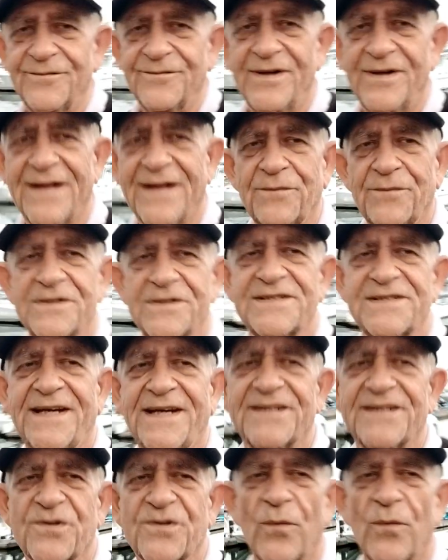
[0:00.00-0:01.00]
I wouldn't
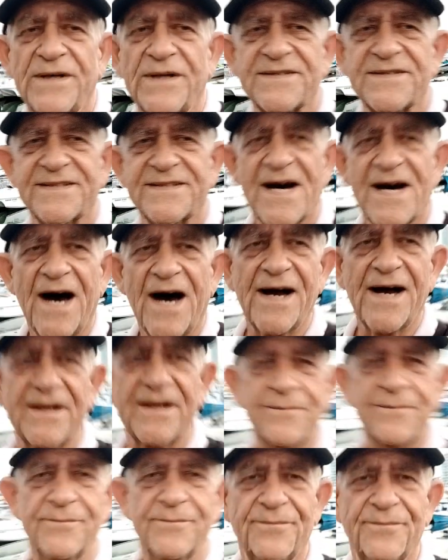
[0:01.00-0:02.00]
say it's a waste of
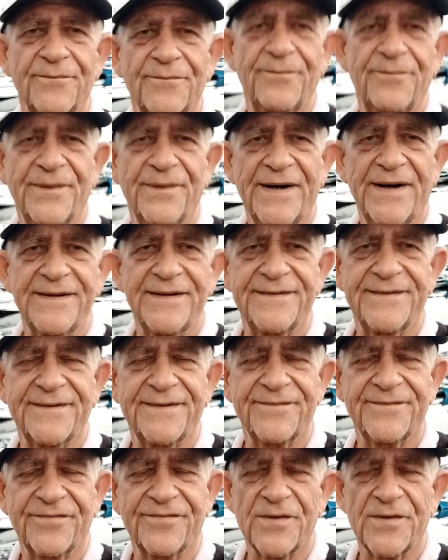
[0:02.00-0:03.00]
time, but
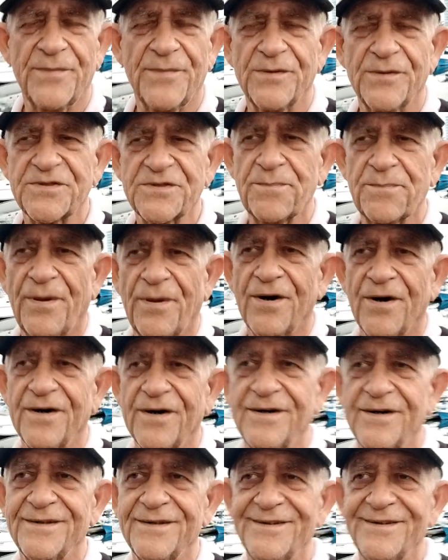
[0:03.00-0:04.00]
for the most
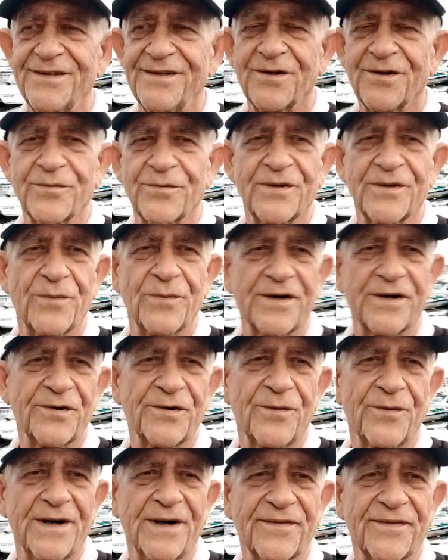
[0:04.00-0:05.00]
part, you don't really want to
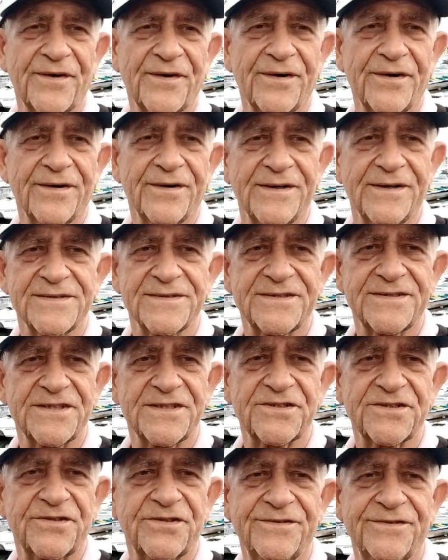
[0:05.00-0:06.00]
go out there. It's
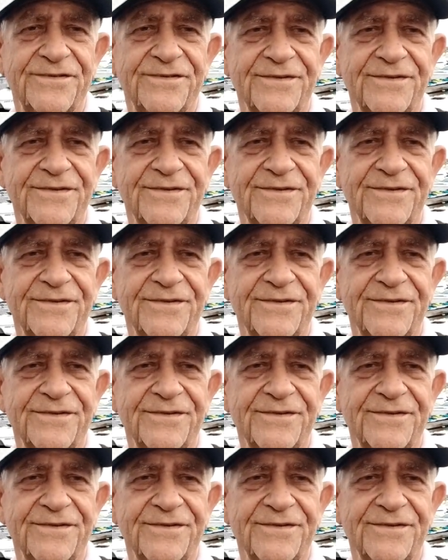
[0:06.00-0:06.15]
just,